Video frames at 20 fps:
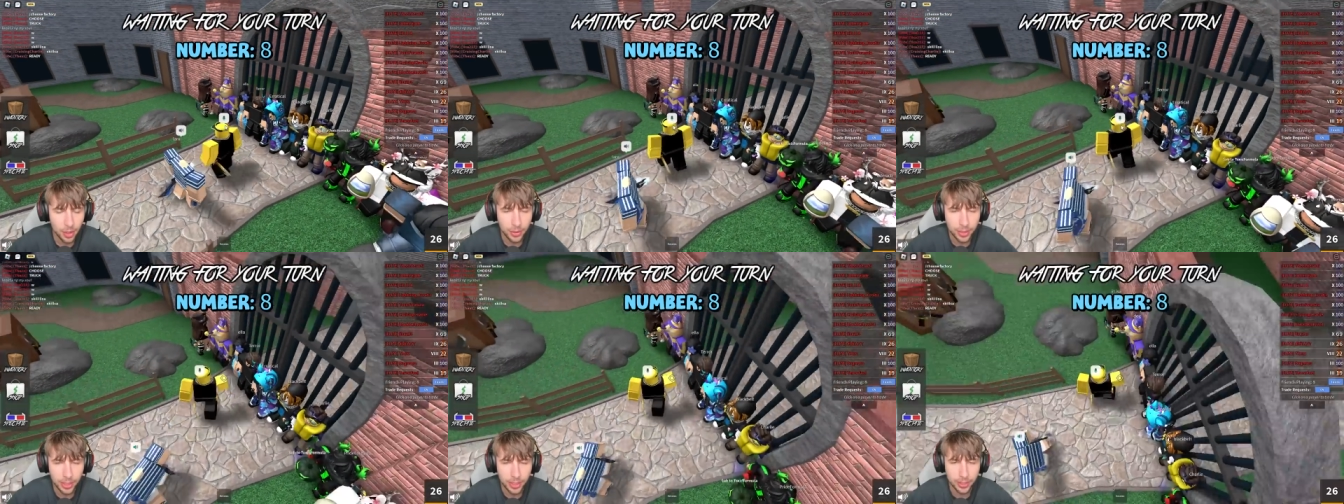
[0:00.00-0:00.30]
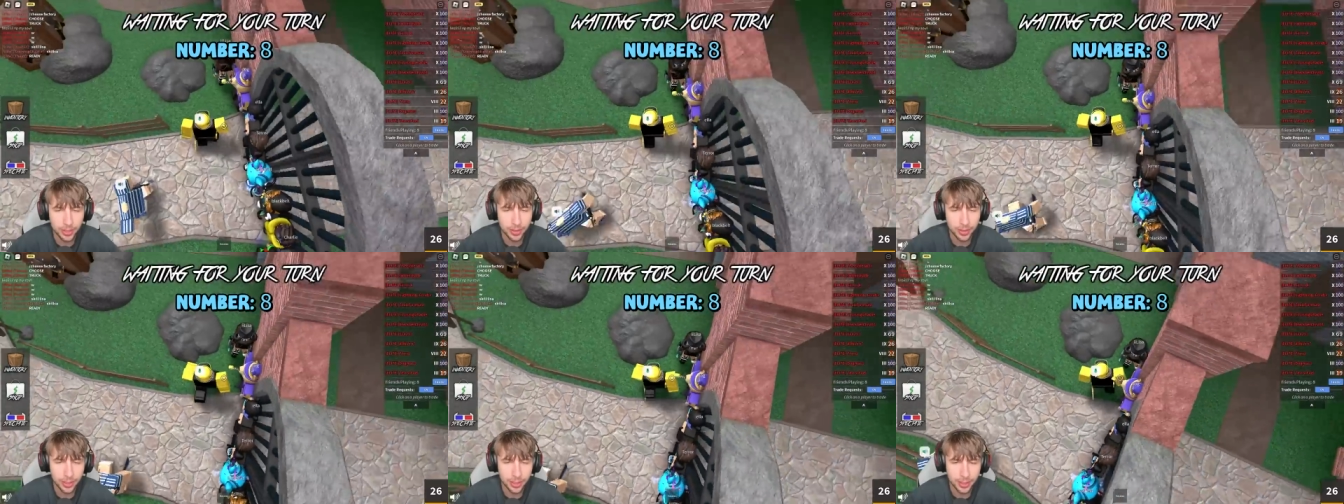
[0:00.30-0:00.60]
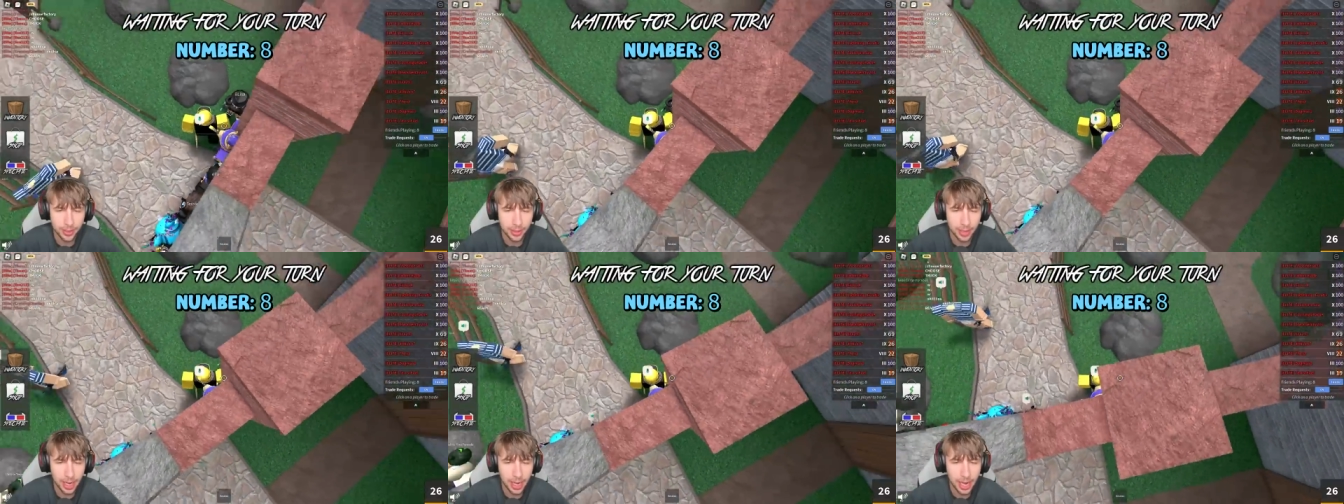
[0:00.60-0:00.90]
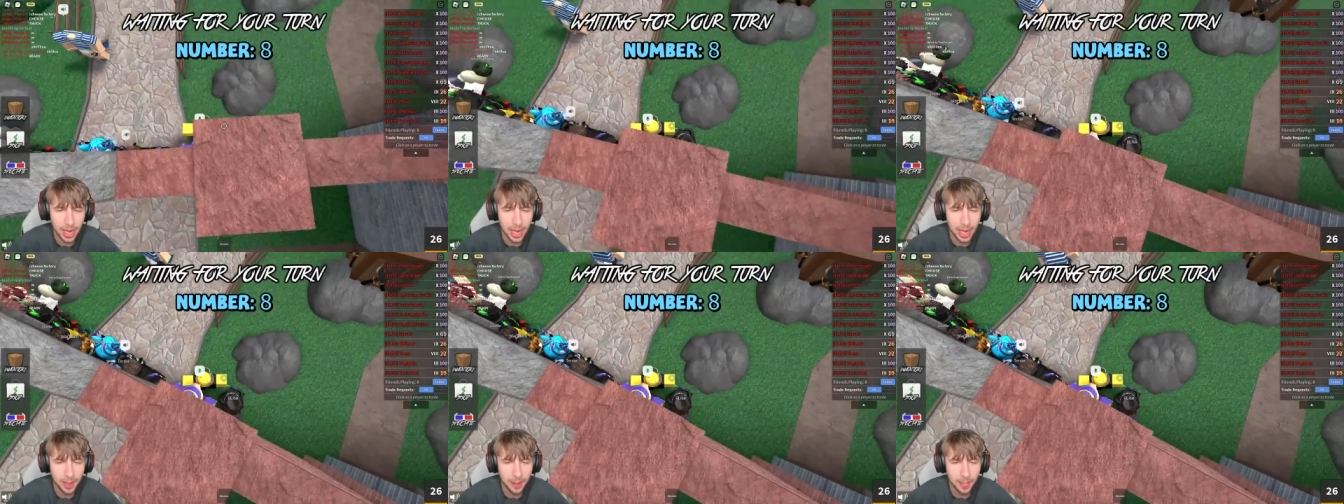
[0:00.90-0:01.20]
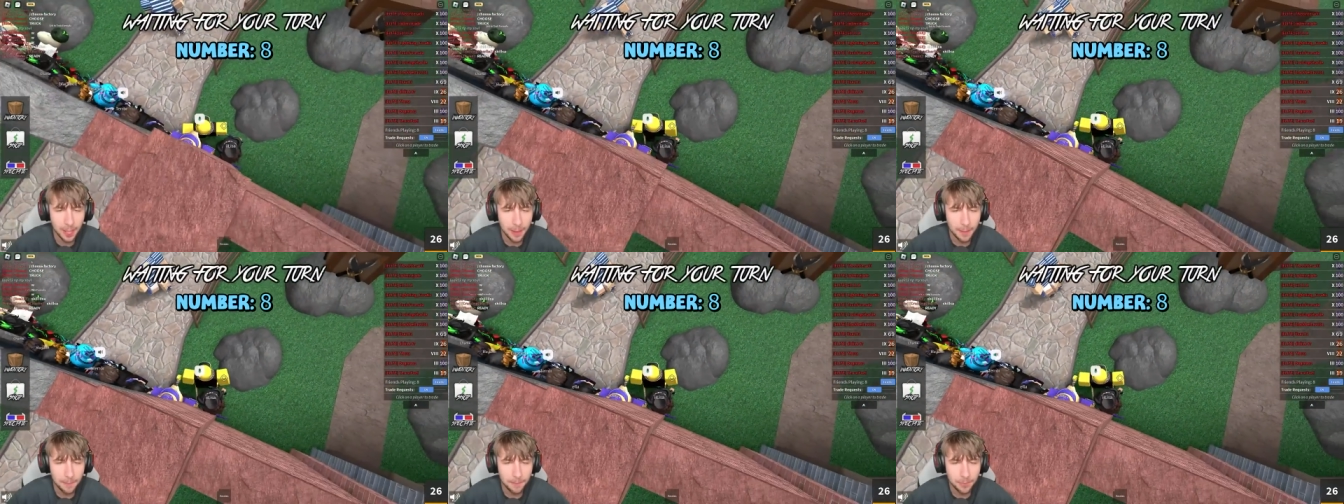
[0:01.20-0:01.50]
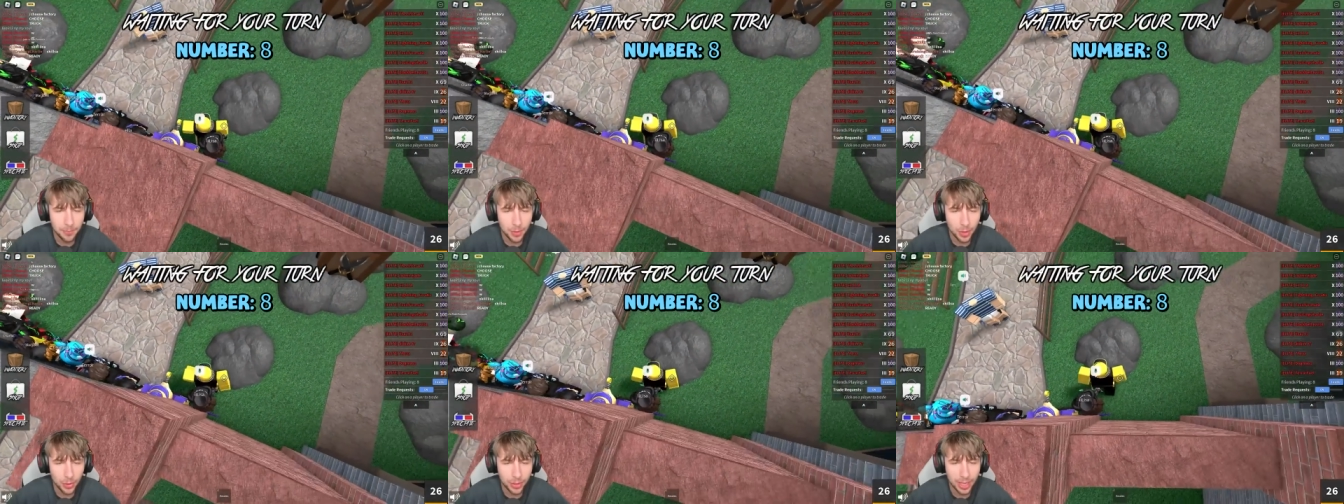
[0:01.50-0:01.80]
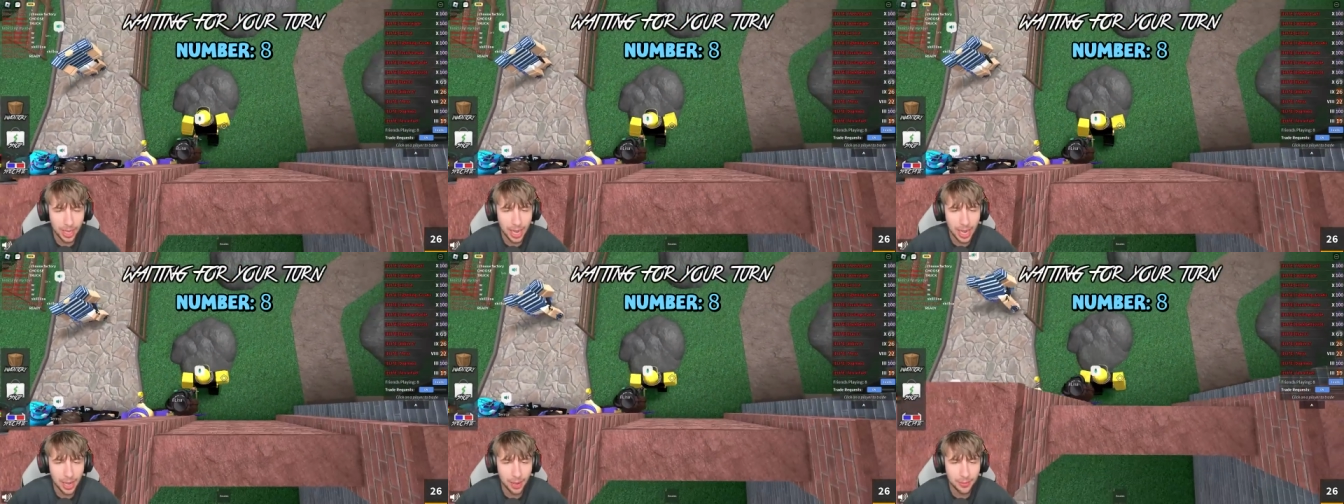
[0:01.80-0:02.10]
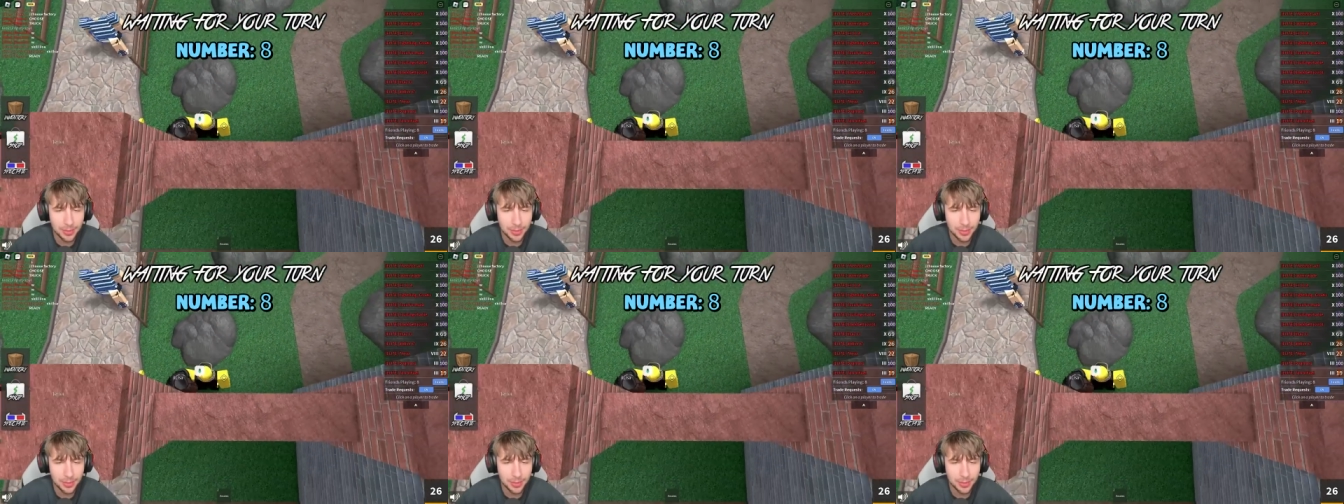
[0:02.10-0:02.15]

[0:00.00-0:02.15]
Okay, good. Okay, good. Okay, I